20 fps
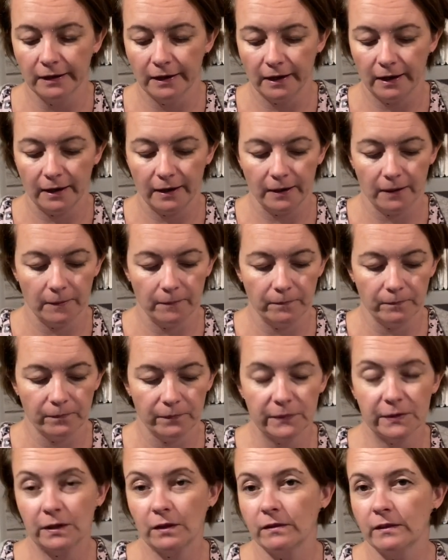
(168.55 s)

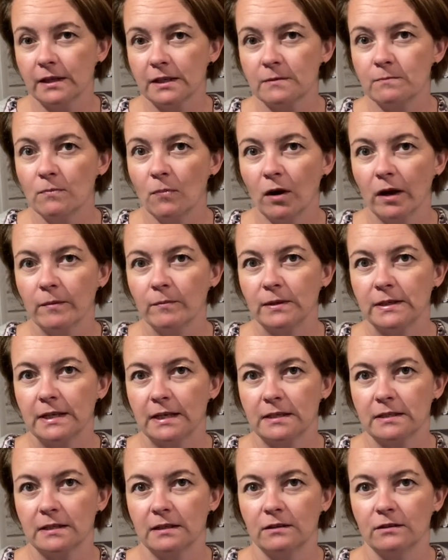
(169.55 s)
So this might be
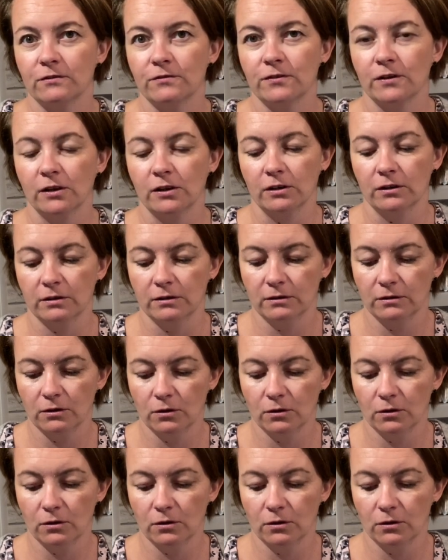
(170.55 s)
destined for